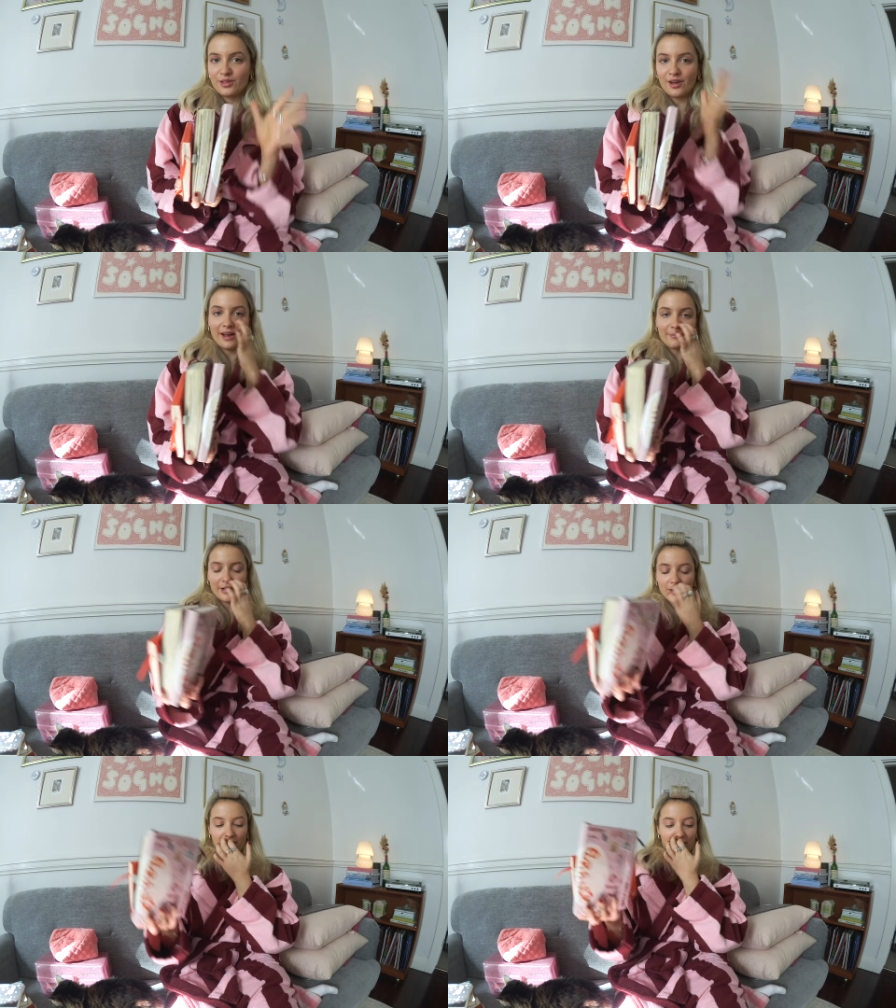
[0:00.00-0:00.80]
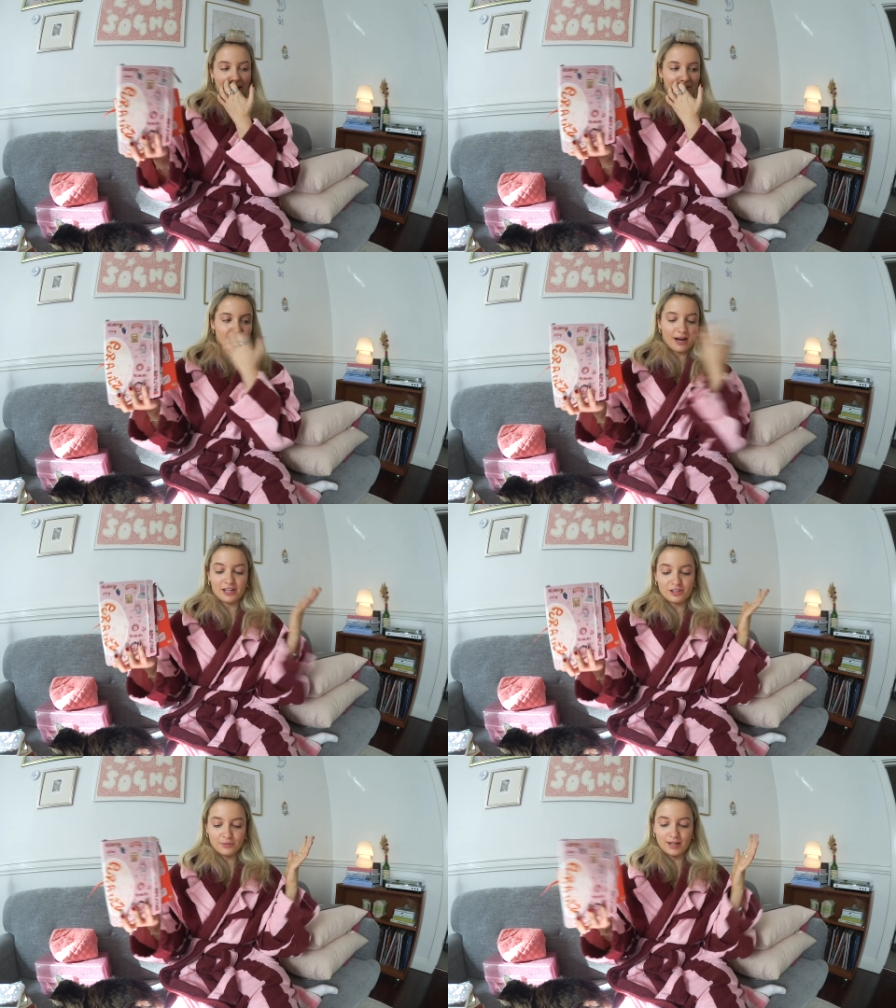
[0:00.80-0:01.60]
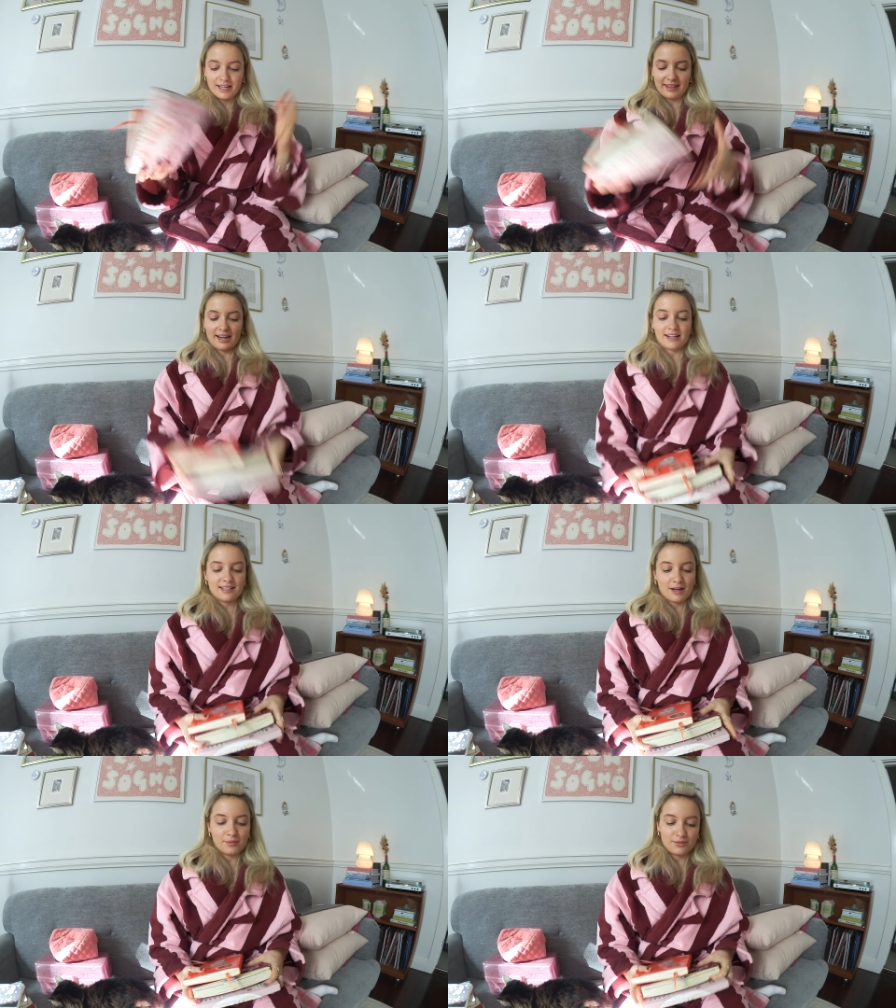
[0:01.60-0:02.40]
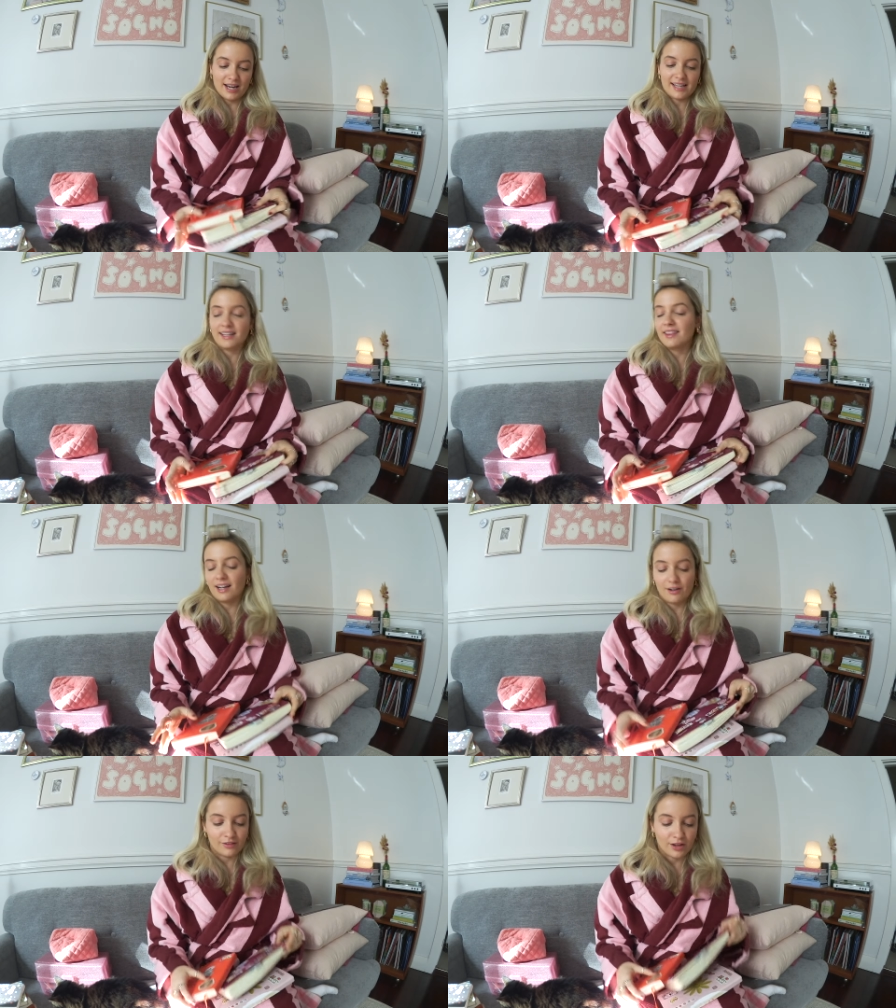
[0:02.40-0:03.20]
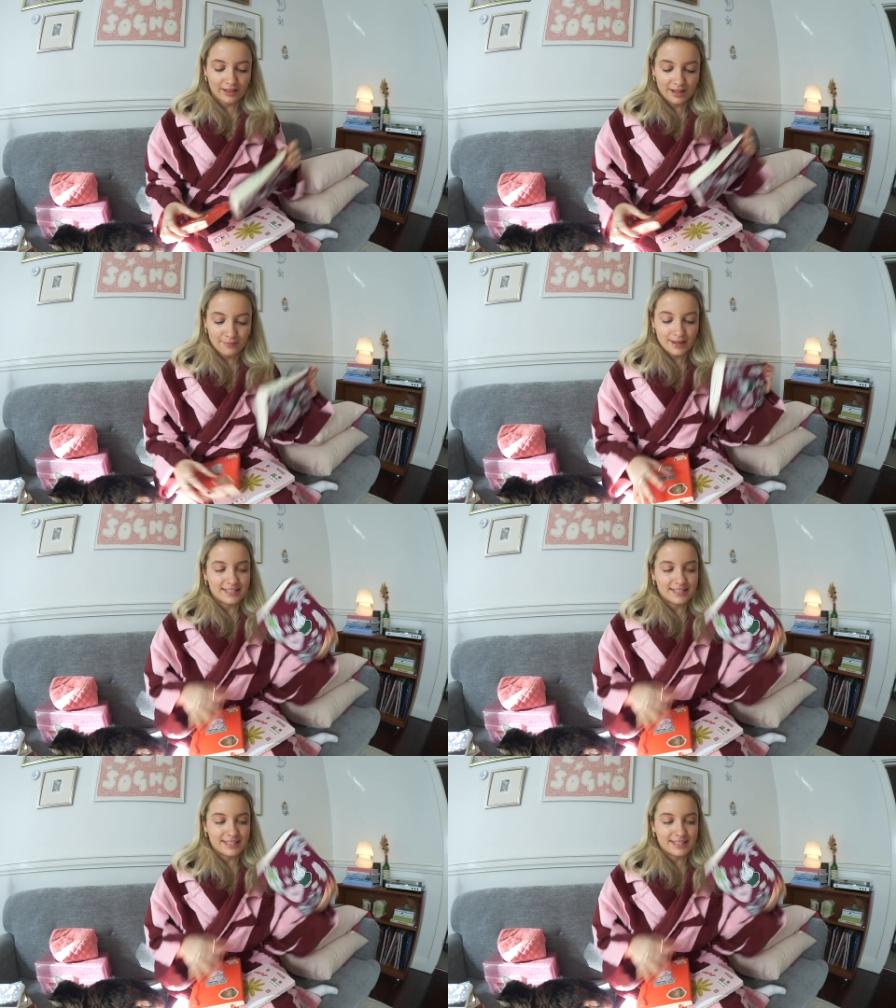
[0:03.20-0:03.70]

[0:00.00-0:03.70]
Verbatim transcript: so I'm gonna go and buy a new one in the next couple days. I think I've logged that on my